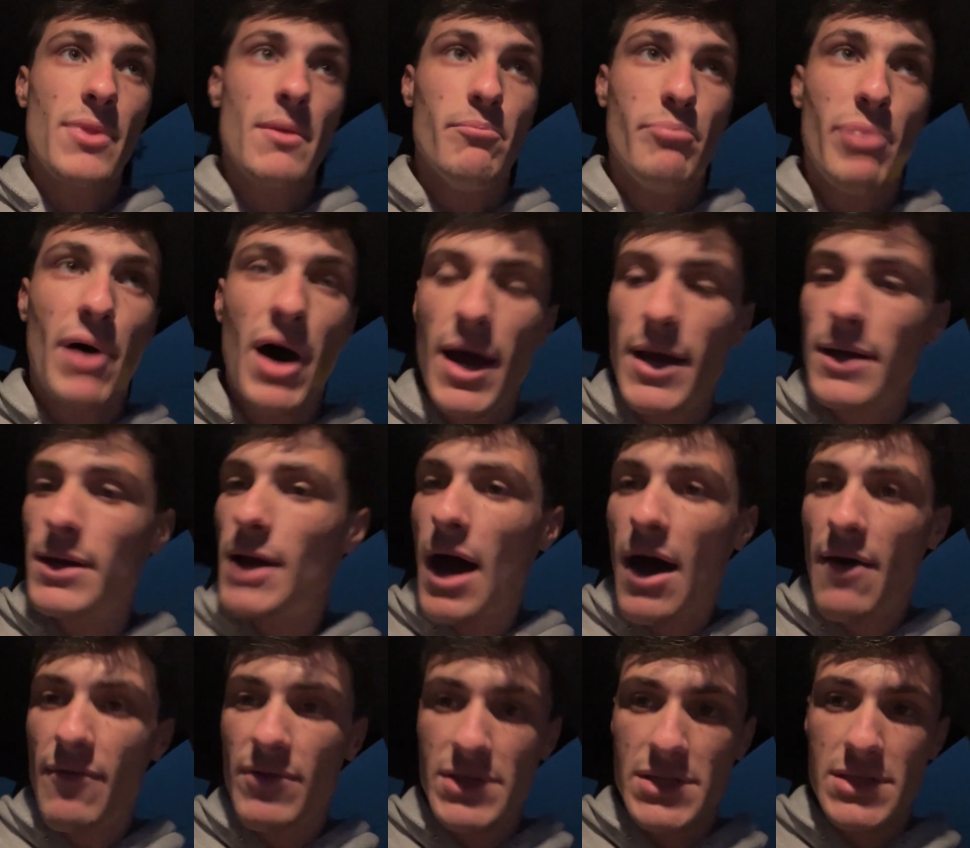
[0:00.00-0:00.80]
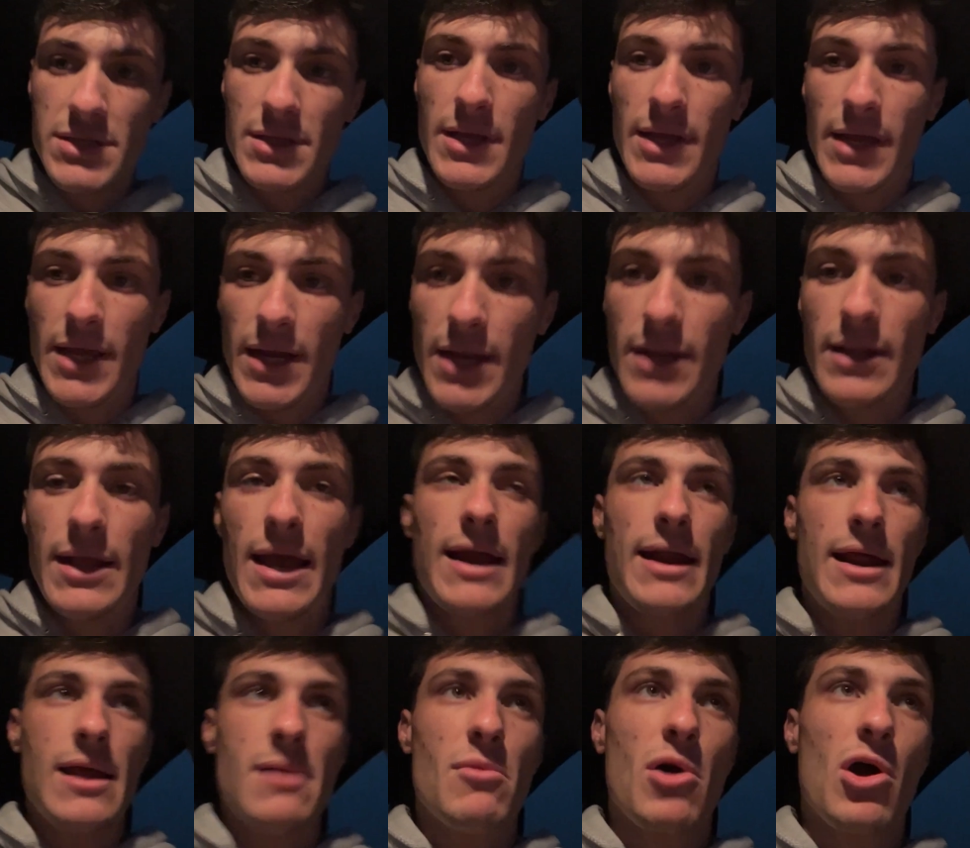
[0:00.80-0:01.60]
But obviously getting
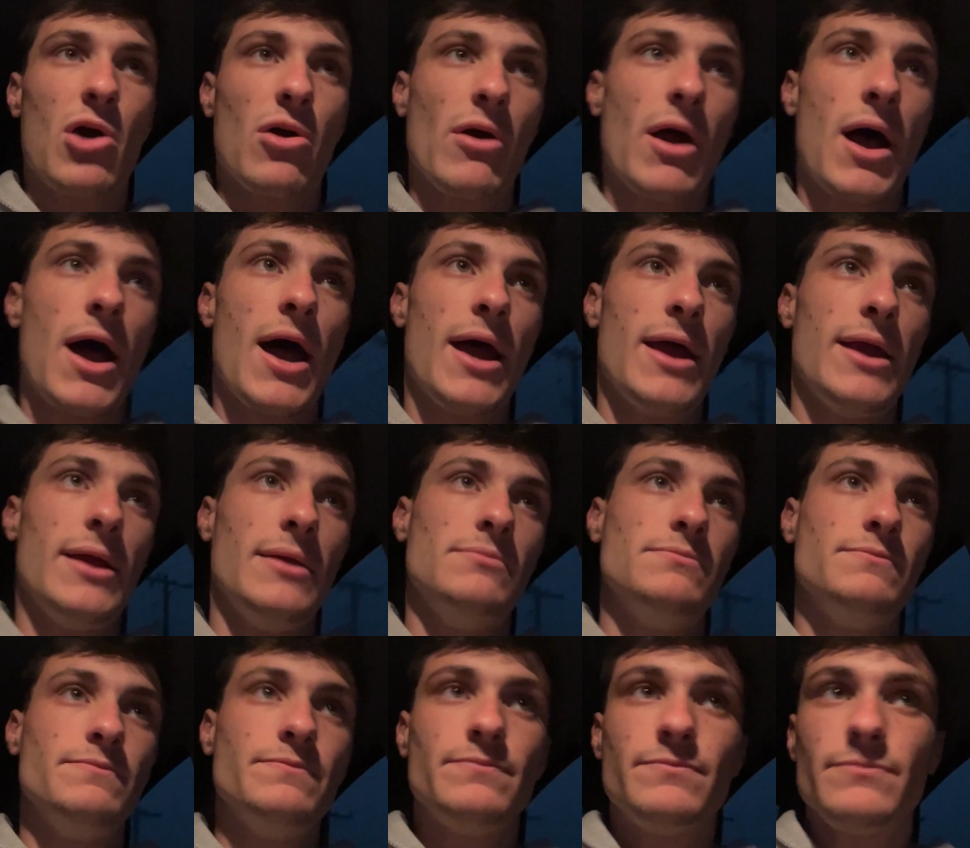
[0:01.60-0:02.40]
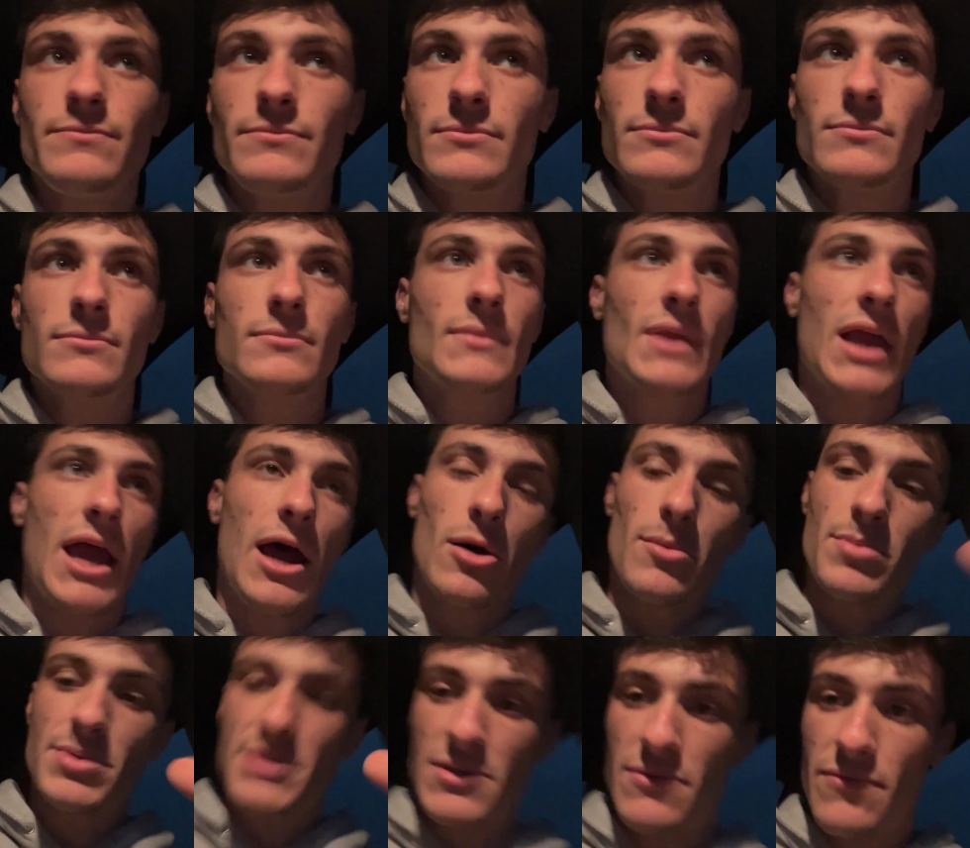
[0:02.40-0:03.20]
that MRI
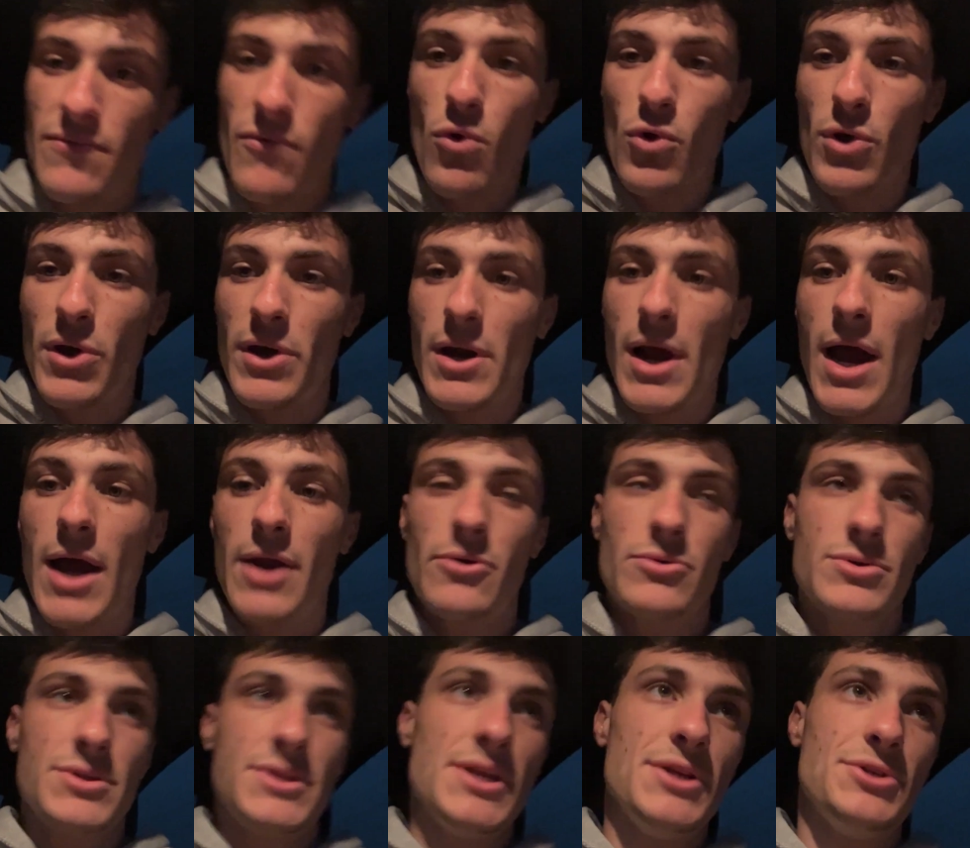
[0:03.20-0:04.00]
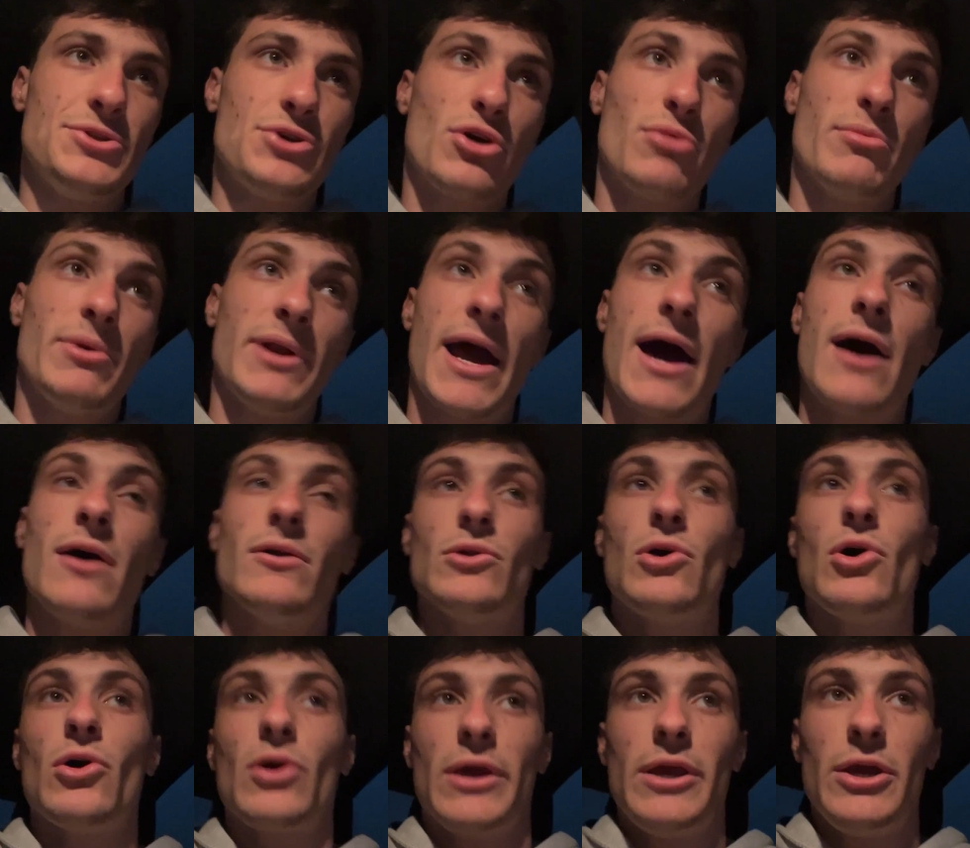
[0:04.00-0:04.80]
helps the 49ers determine how
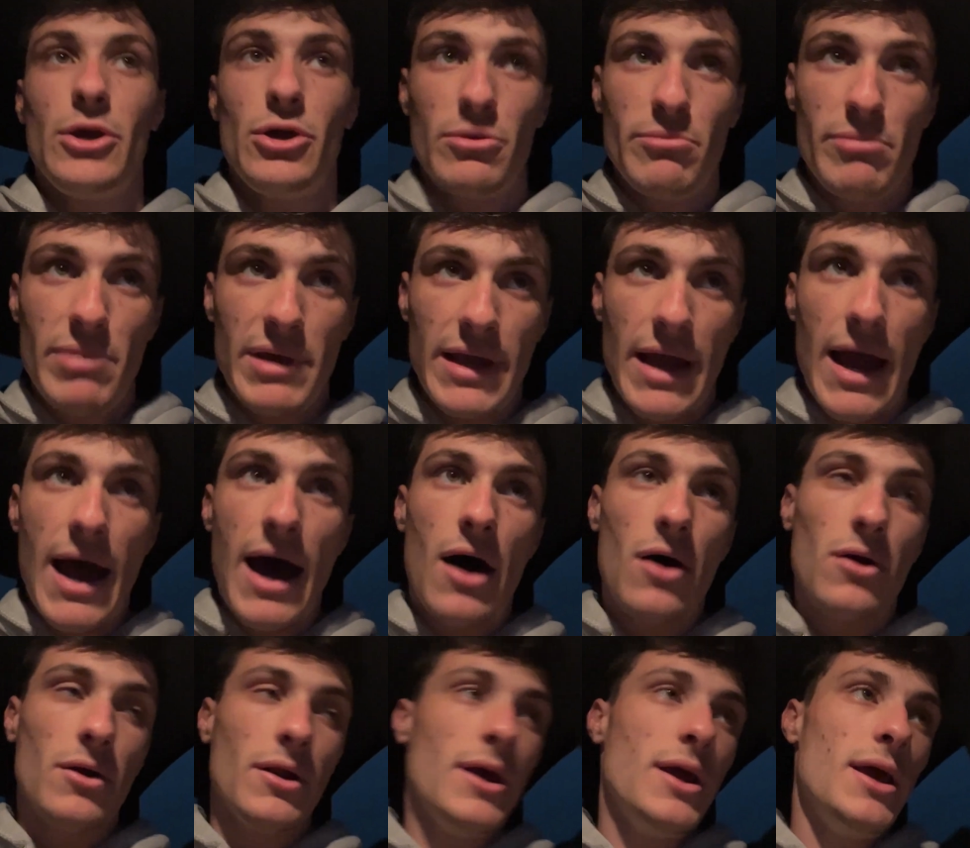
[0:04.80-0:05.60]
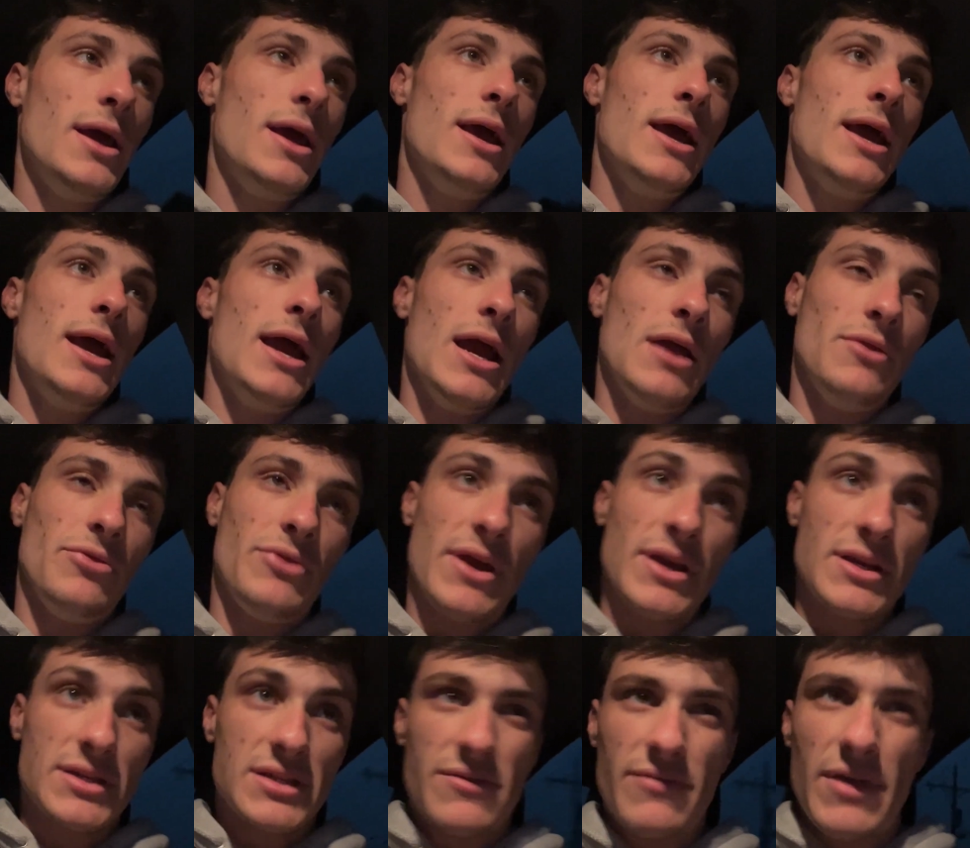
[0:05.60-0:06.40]
long he could be out and
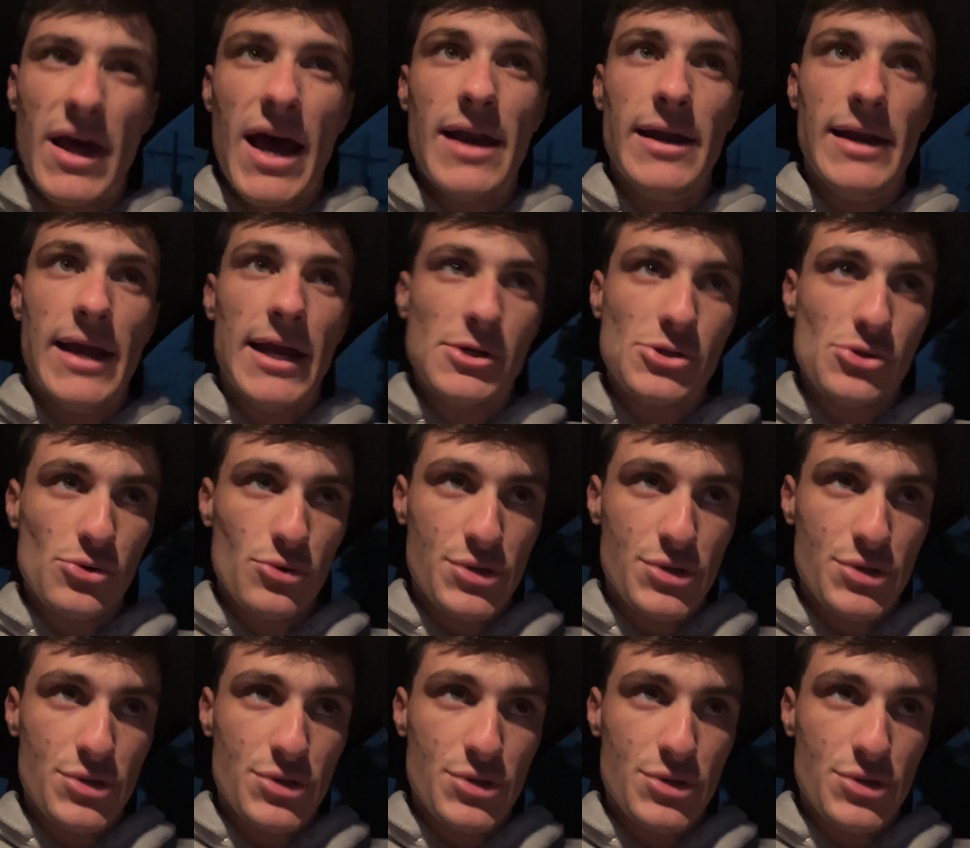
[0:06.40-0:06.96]
things of that nature.